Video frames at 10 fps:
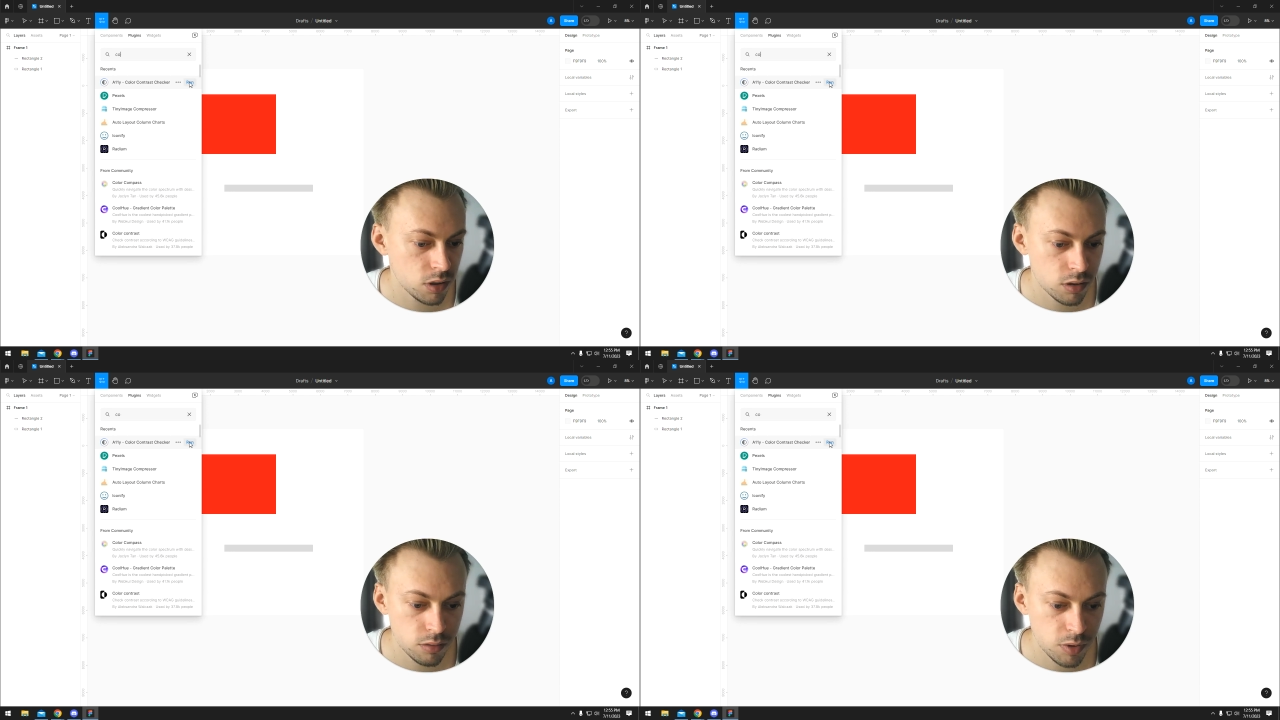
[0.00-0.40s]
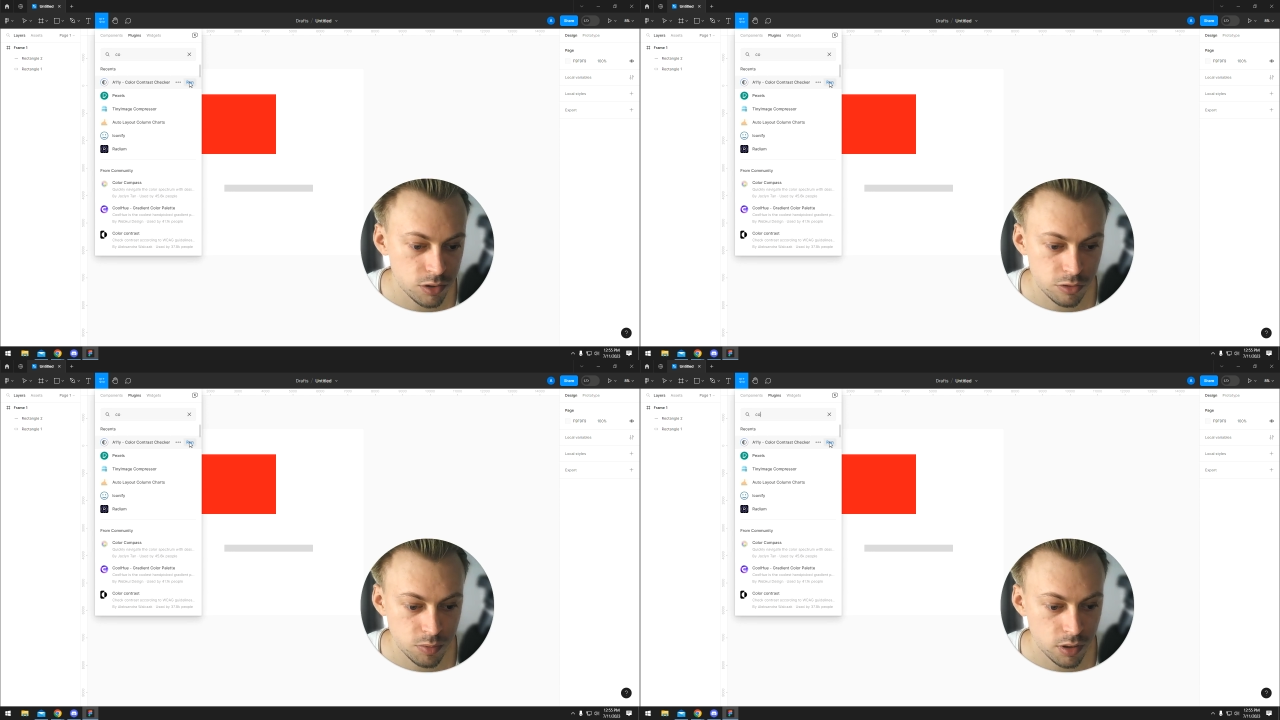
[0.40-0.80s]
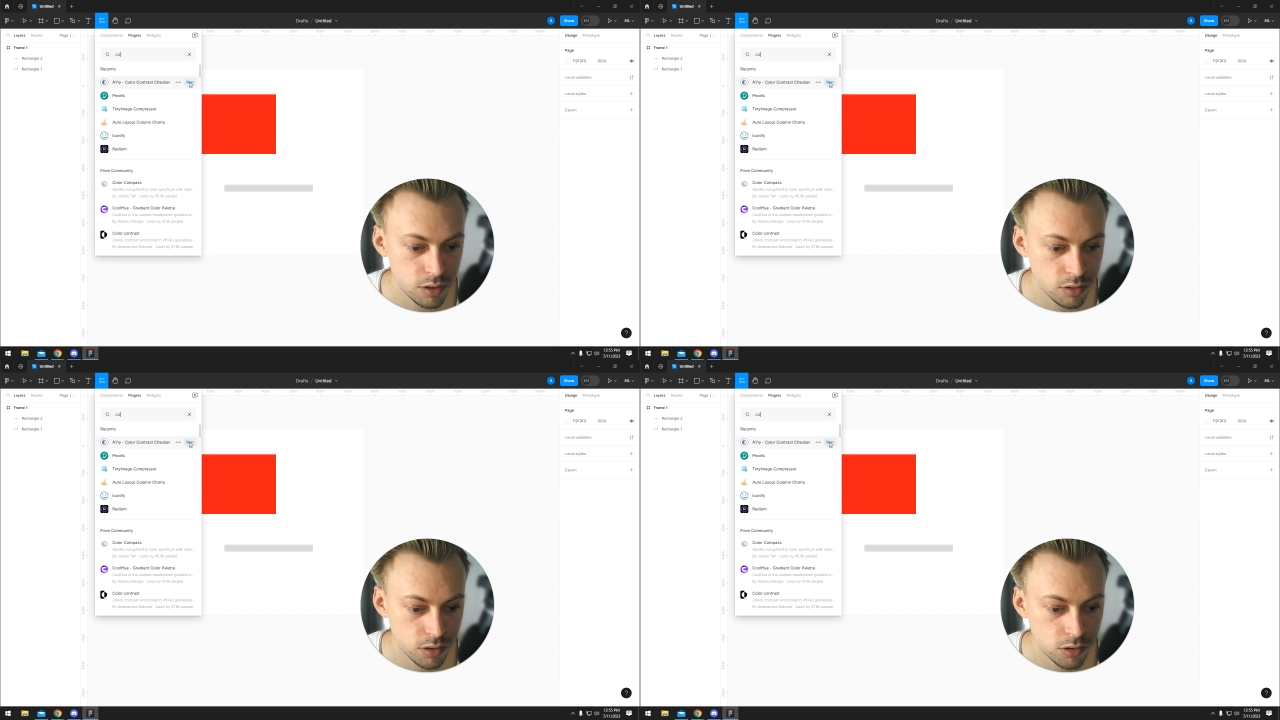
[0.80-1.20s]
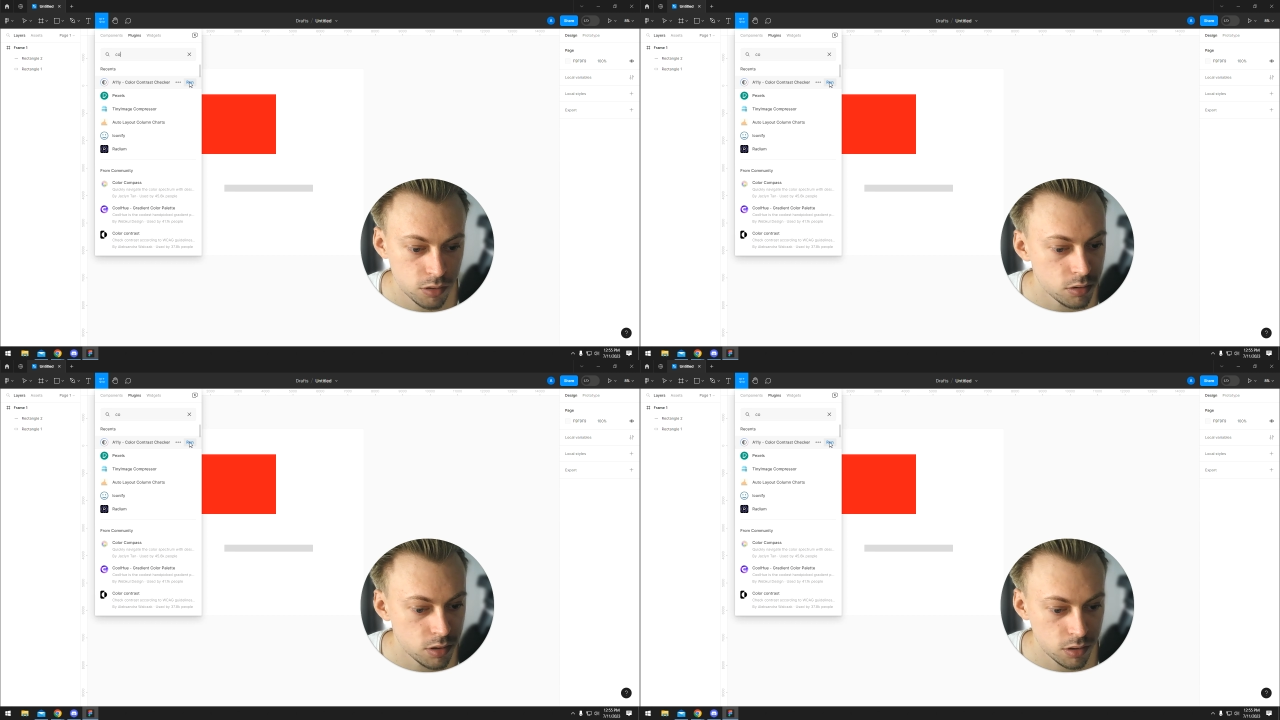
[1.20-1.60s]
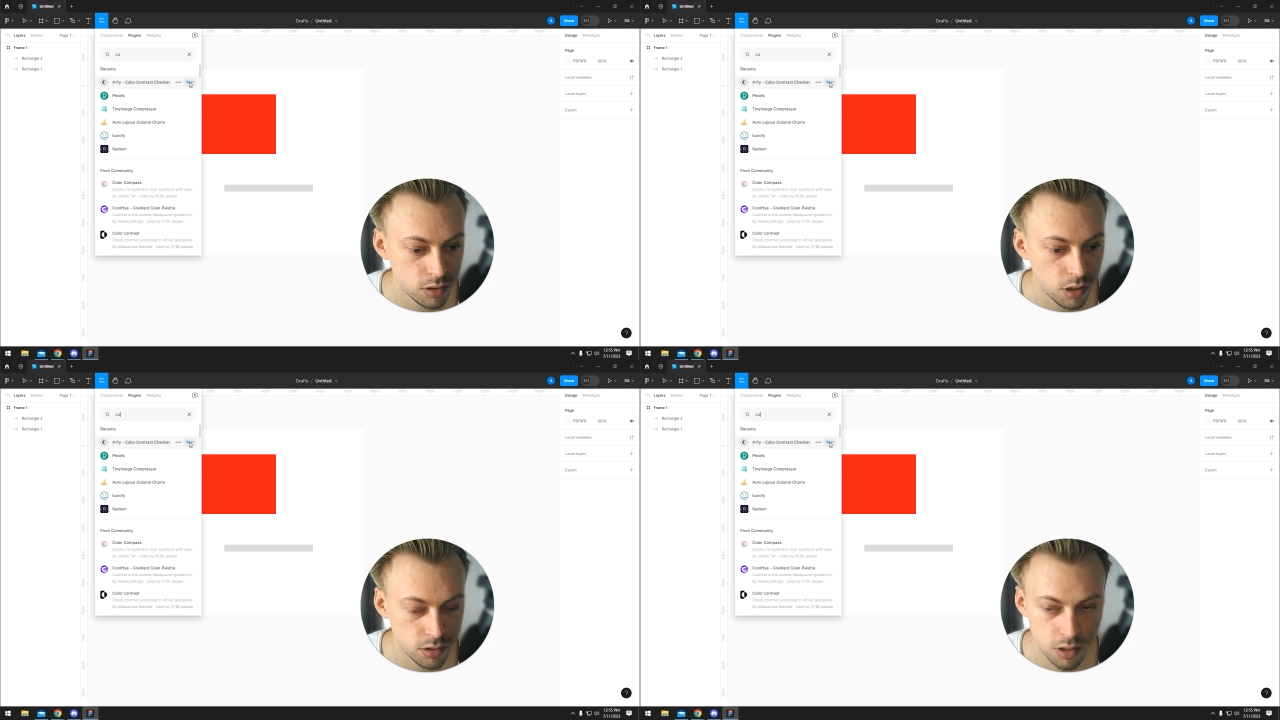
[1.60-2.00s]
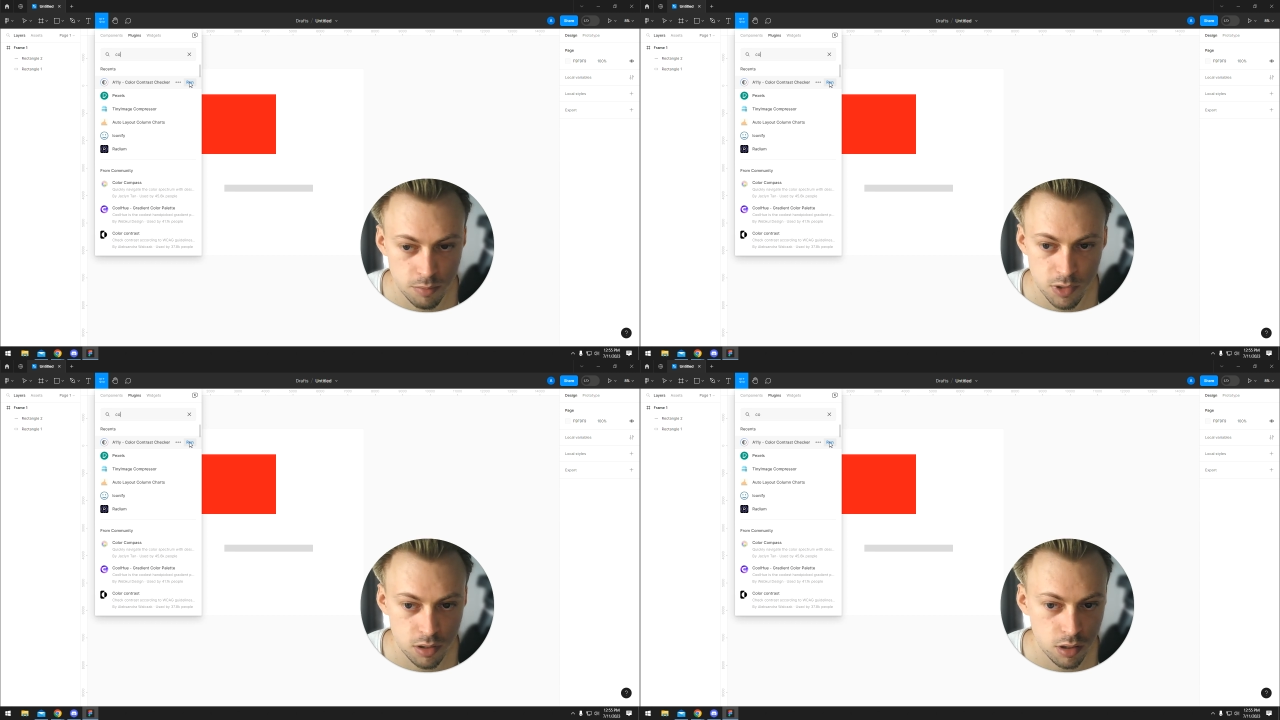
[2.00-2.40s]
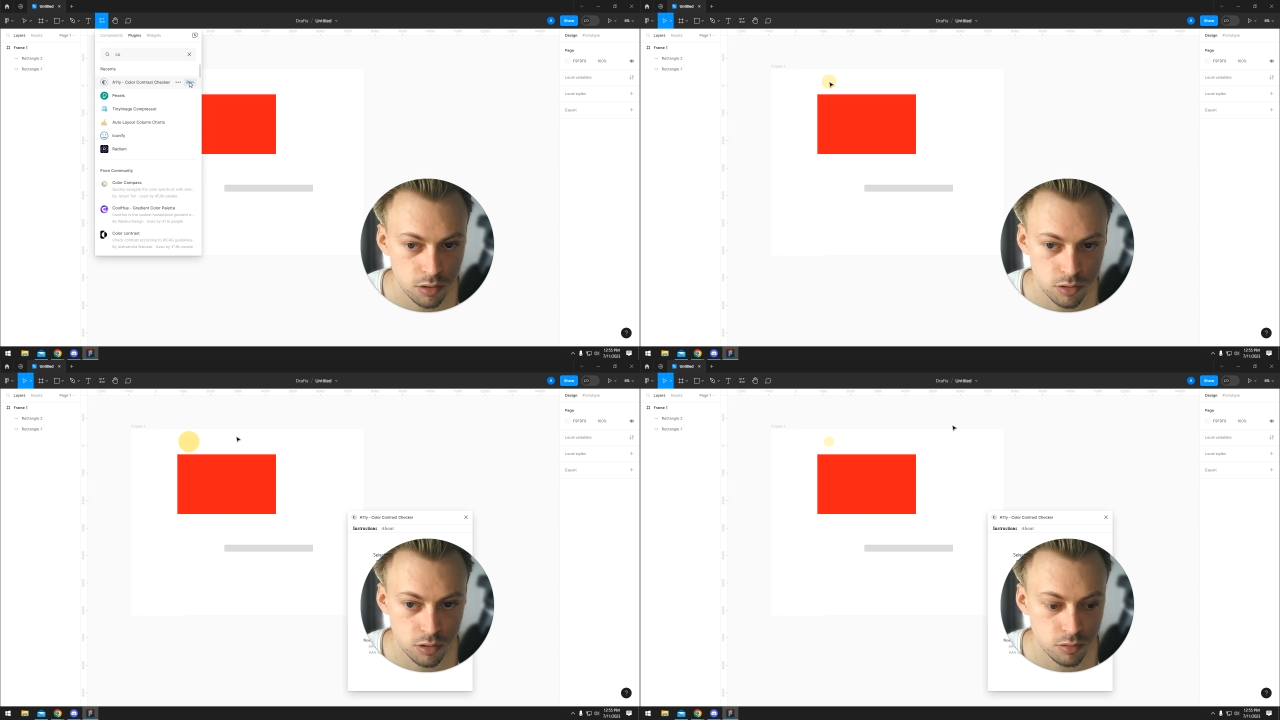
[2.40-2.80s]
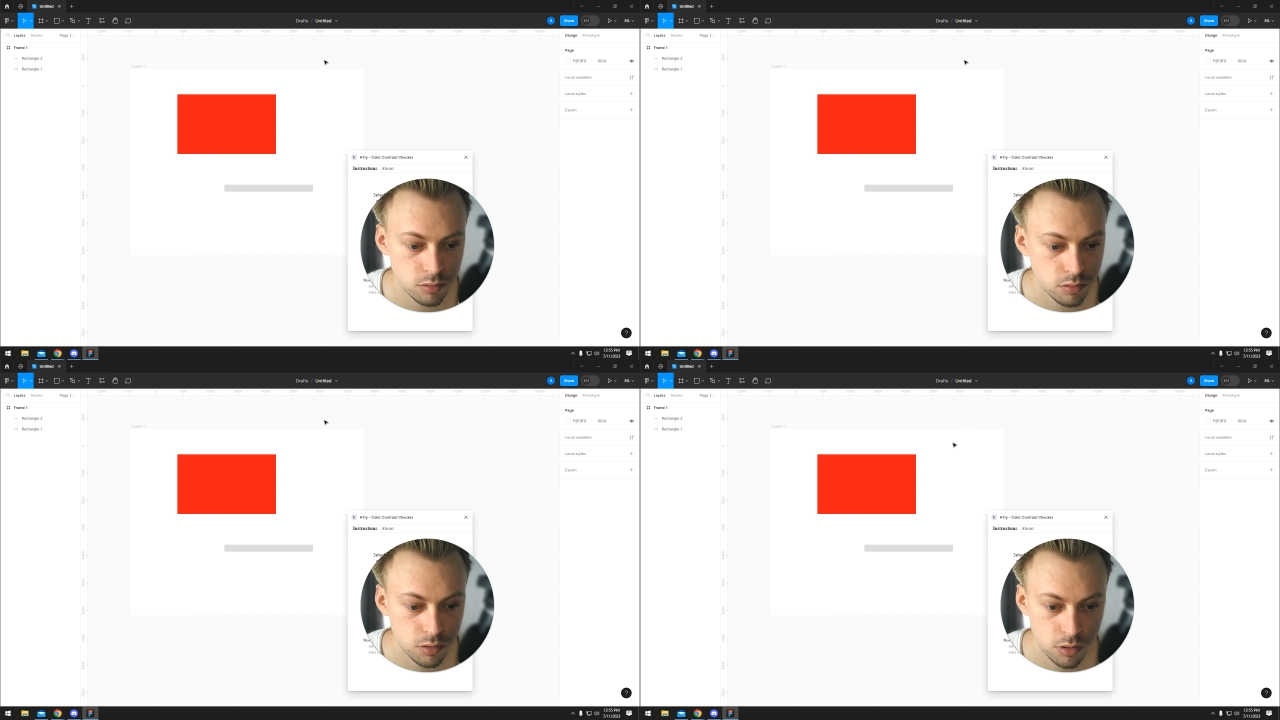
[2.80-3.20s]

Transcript: like a bunch of plugins that do the exact same thing. So